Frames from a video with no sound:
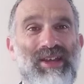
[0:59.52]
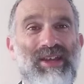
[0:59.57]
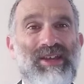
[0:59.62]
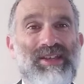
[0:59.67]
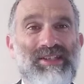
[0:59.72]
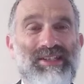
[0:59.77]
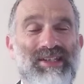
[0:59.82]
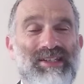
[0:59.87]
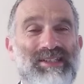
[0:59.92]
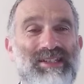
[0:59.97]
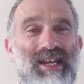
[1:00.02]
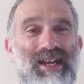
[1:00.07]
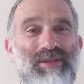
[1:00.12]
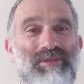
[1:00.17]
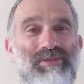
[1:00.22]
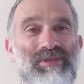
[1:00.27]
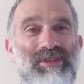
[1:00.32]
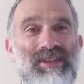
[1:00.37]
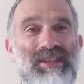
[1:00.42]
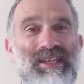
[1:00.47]

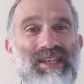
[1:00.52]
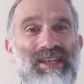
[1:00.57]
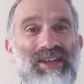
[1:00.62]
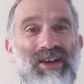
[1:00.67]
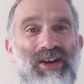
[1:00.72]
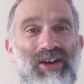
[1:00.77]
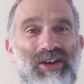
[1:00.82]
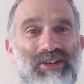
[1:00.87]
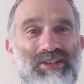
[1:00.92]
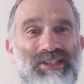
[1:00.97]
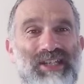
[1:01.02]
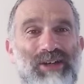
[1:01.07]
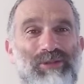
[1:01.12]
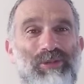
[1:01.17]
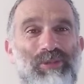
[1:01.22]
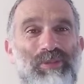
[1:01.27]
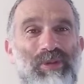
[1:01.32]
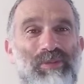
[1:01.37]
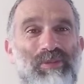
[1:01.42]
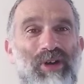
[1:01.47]
sometimes the hot tap will
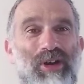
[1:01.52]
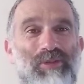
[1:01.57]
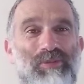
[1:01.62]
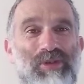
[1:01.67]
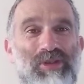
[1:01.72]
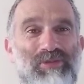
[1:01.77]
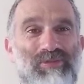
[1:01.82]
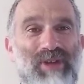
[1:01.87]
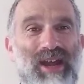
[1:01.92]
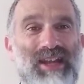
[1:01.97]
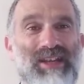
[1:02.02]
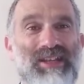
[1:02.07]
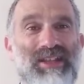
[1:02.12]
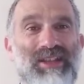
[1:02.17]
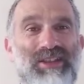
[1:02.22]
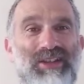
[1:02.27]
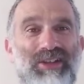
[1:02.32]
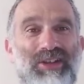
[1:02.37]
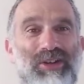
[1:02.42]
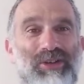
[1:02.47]
be marked with red and
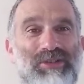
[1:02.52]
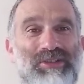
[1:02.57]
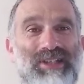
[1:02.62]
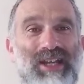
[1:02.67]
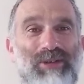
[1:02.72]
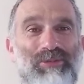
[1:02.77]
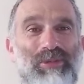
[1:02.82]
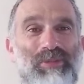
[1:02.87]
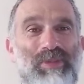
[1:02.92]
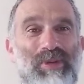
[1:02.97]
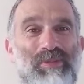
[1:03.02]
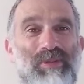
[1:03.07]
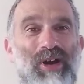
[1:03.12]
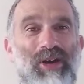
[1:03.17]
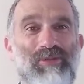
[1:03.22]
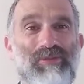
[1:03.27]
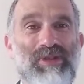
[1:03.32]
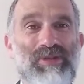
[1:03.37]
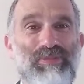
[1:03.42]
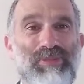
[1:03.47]
the cold tap will be
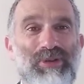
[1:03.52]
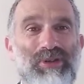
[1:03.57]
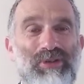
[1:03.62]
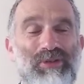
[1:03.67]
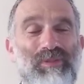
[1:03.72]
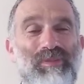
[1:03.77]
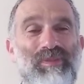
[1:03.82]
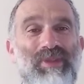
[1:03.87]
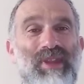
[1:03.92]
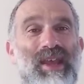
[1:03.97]
marked with blue.